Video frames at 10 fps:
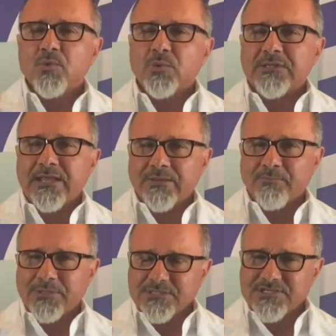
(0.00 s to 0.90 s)

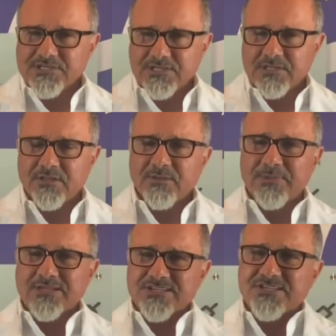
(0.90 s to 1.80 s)
reliability
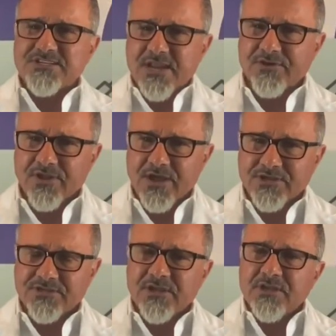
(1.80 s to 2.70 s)
because it's standardized